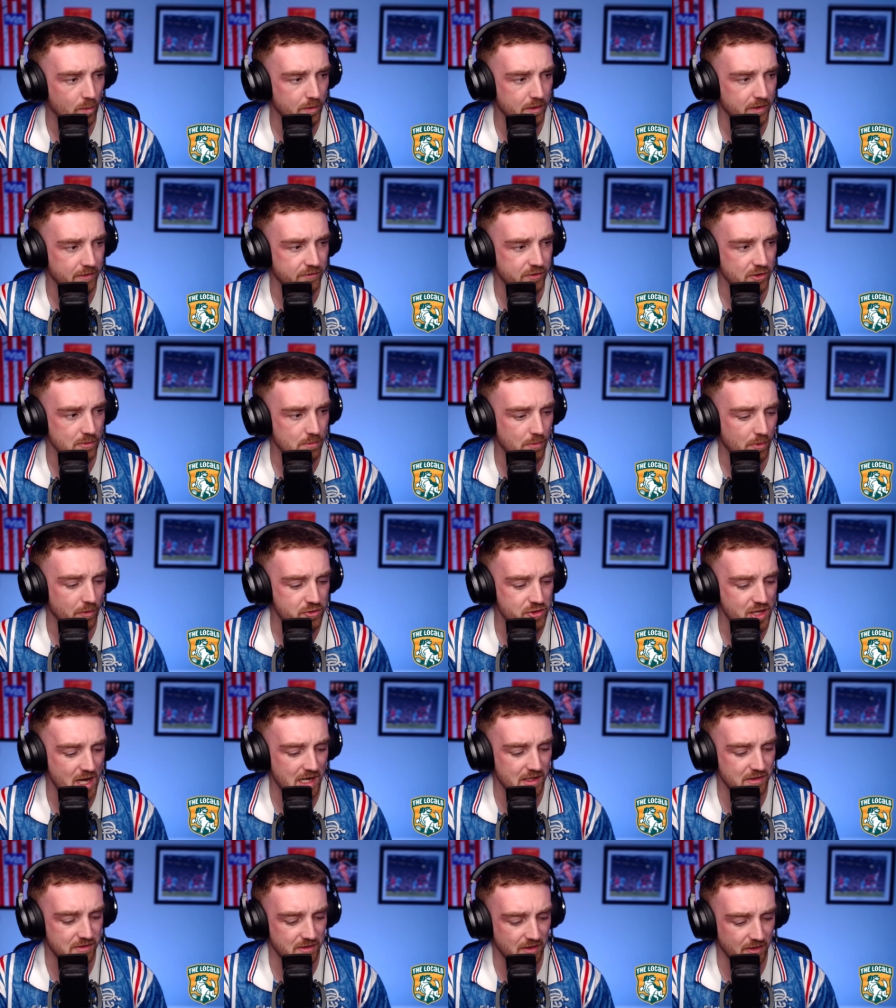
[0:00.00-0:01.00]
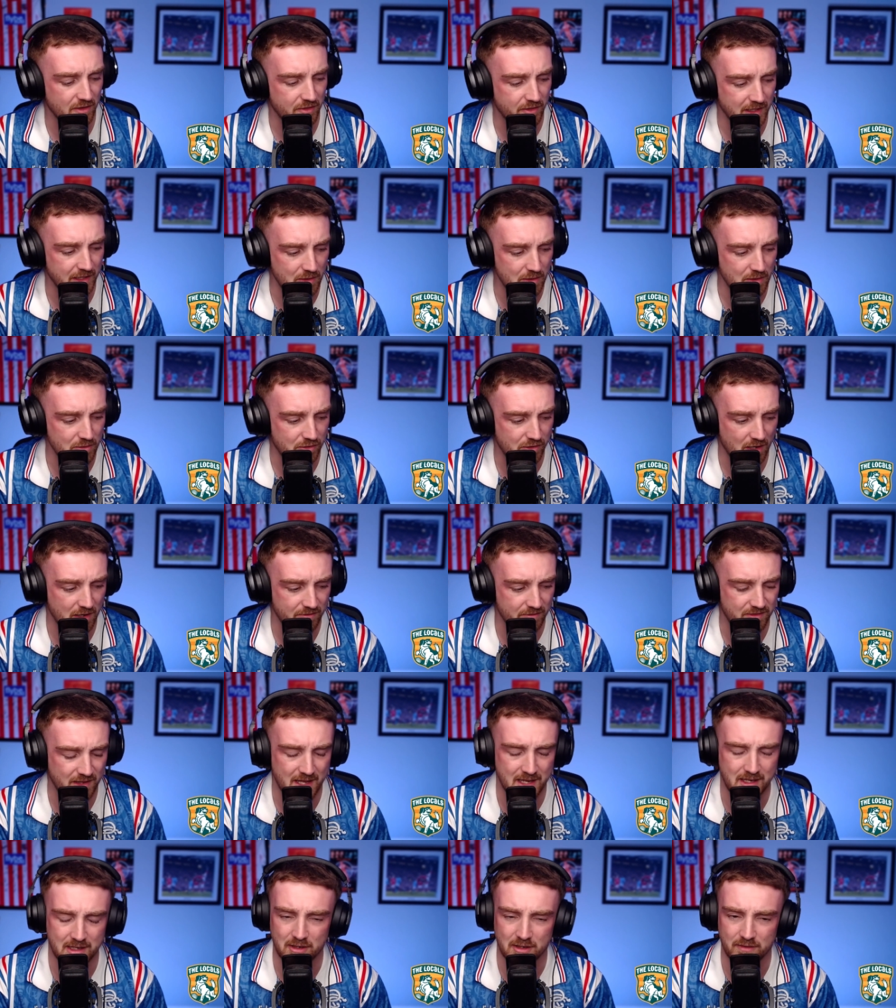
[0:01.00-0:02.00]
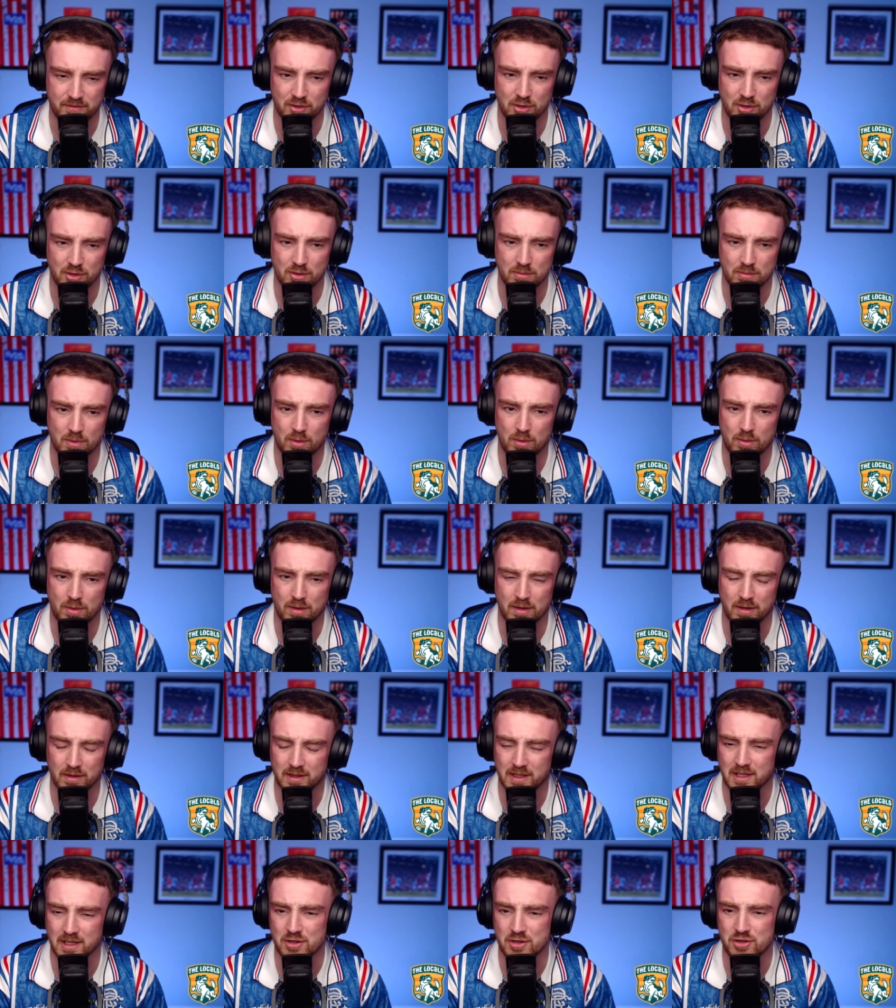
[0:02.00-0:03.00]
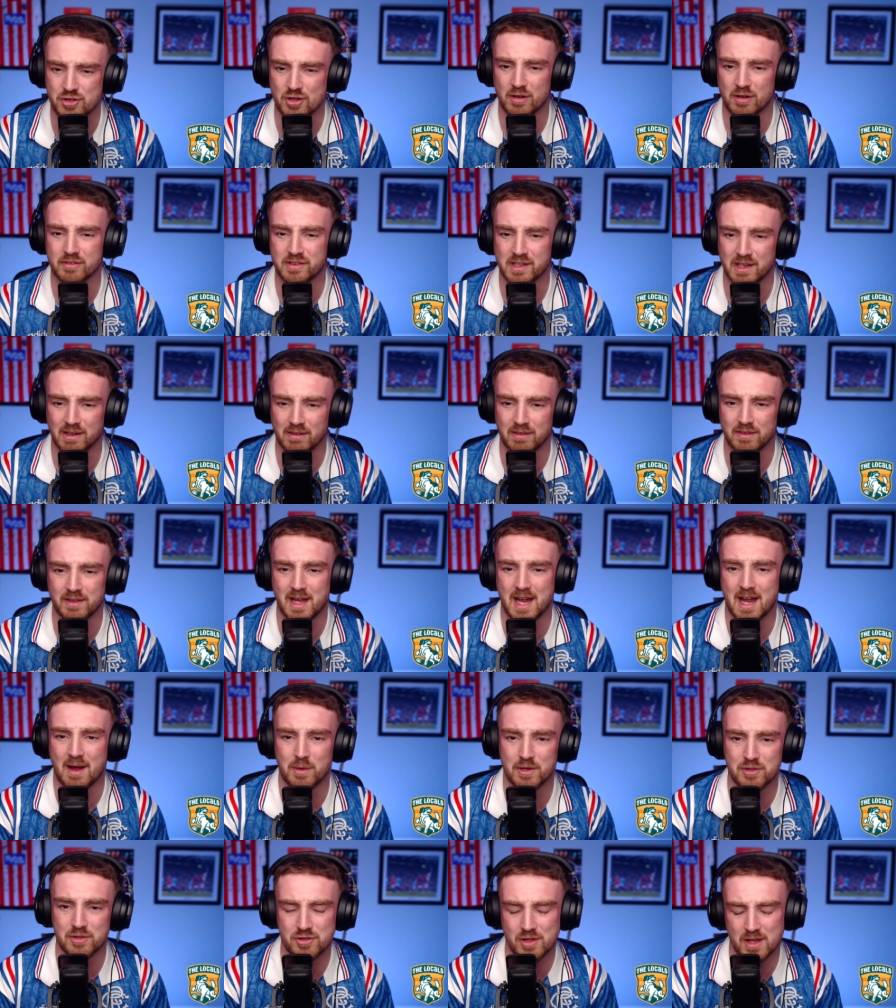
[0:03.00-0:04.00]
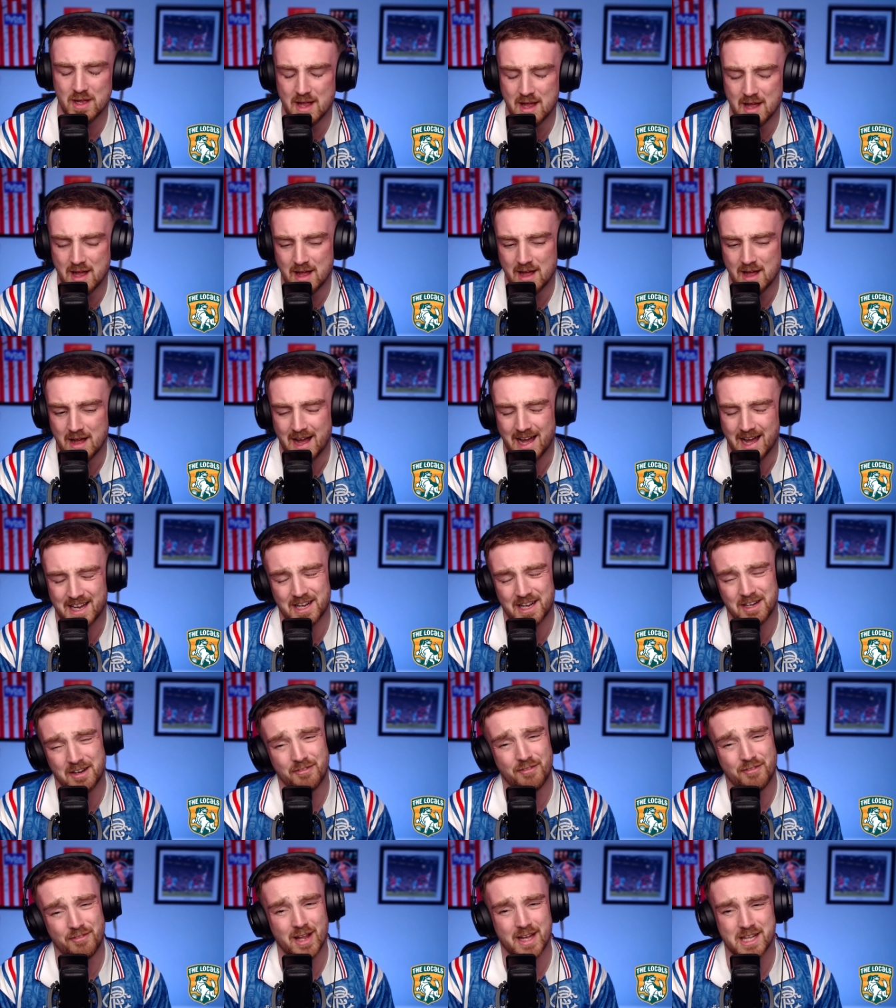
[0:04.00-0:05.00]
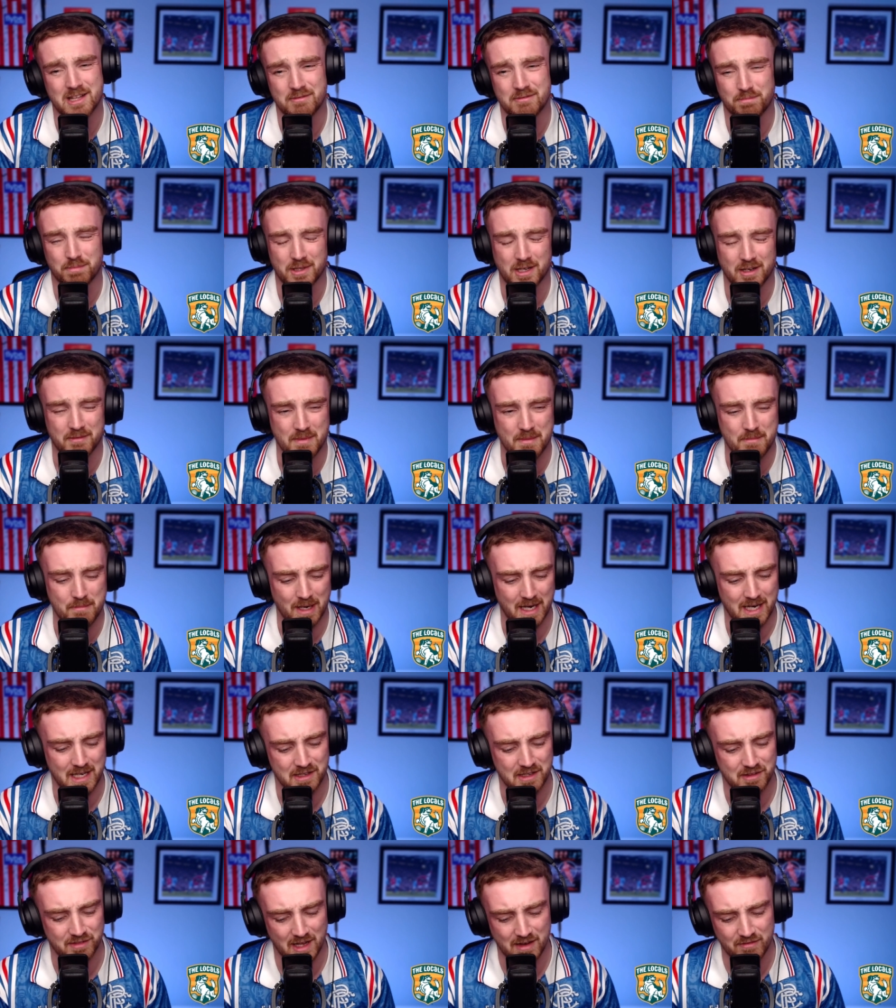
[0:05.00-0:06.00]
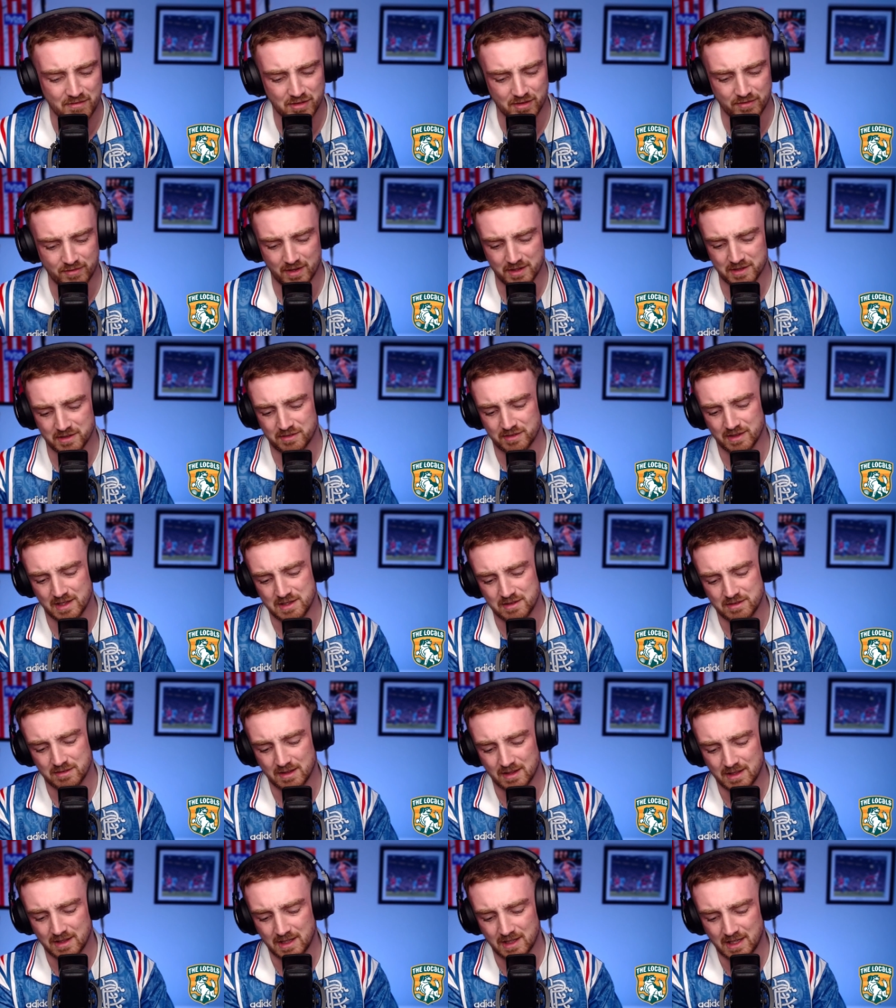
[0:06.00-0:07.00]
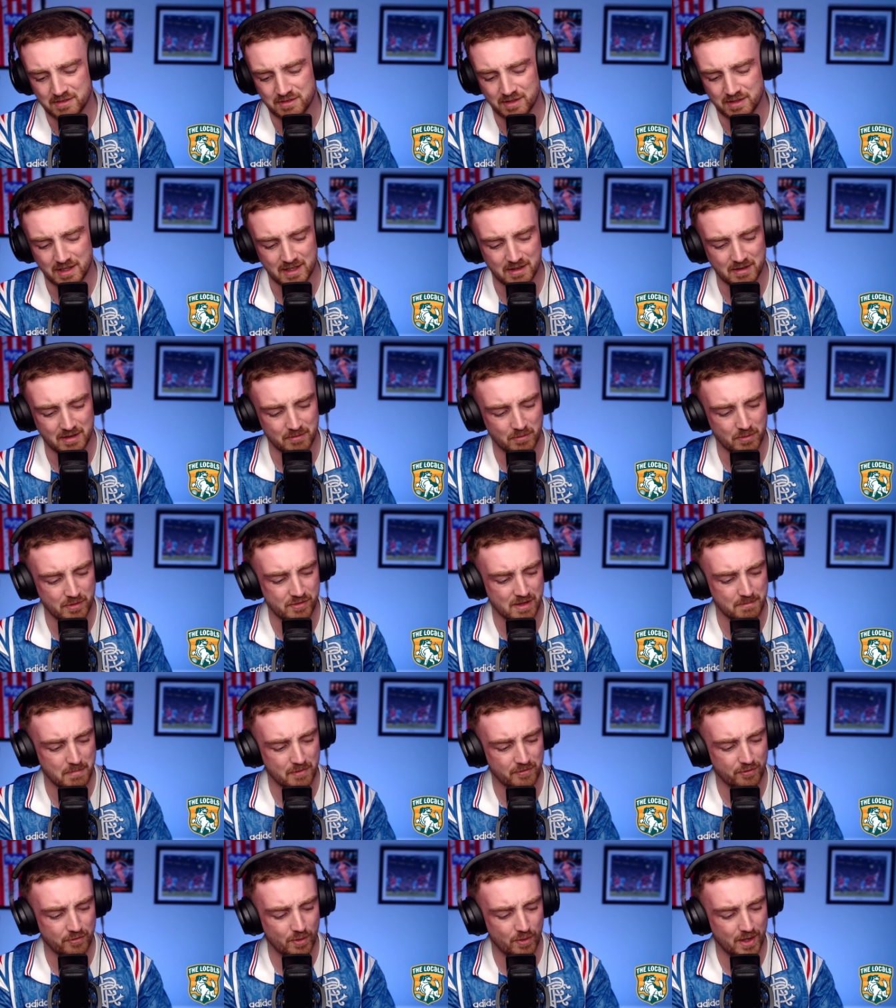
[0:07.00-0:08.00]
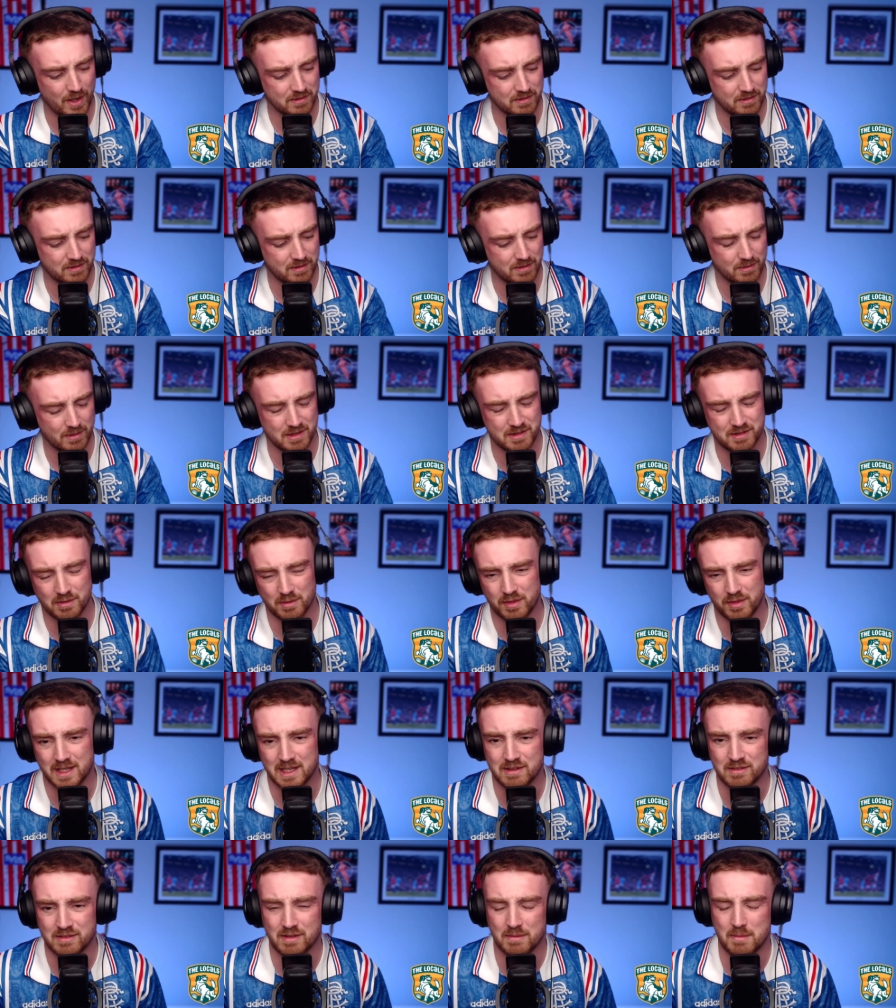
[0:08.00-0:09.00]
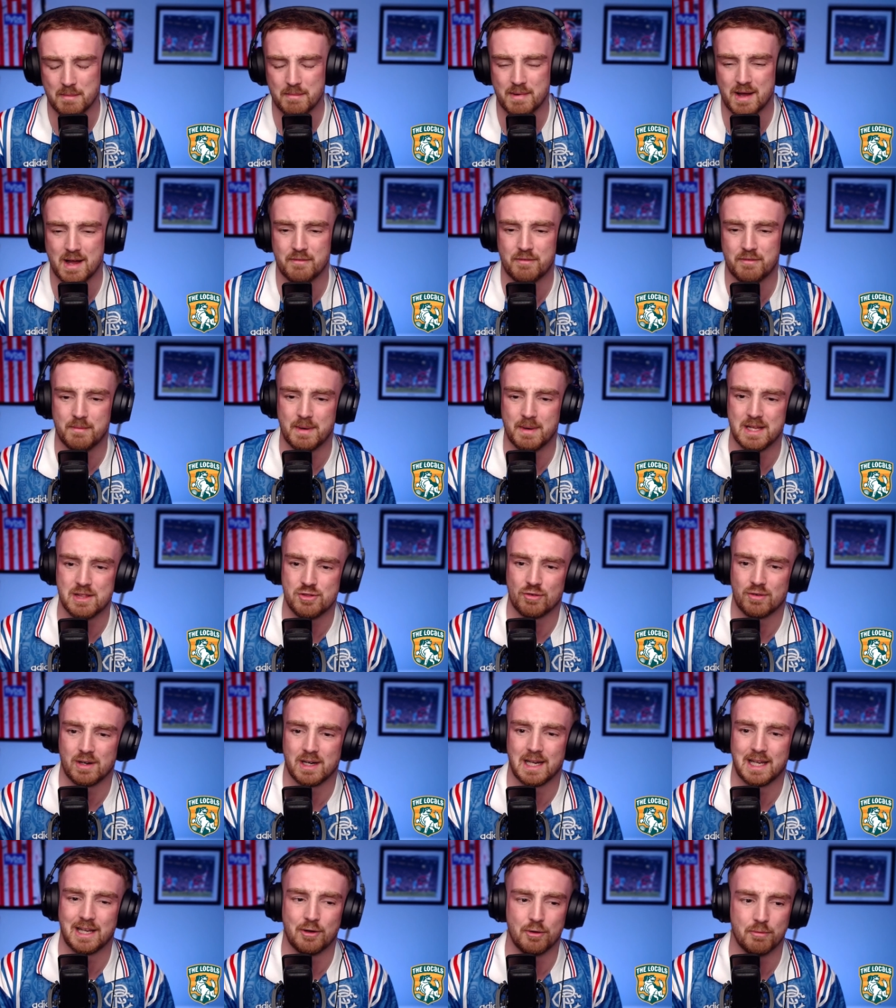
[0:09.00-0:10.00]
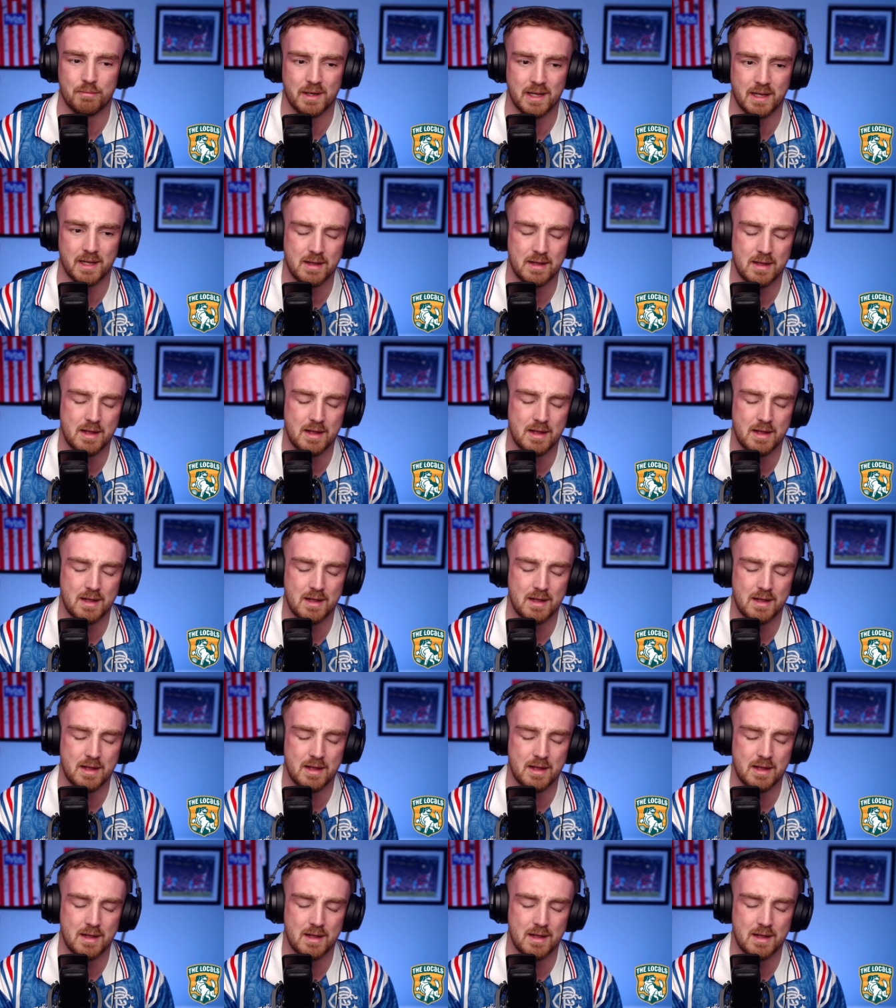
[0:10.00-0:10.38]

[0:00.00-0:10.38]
A few more chances. I think he was kind of taking a few more kind of shots here and there, which I kind of feel like he's kind of been playing it safe so far this season. And like I said, I, we've said beforehand too. I still think he's coming back from injury a little bit.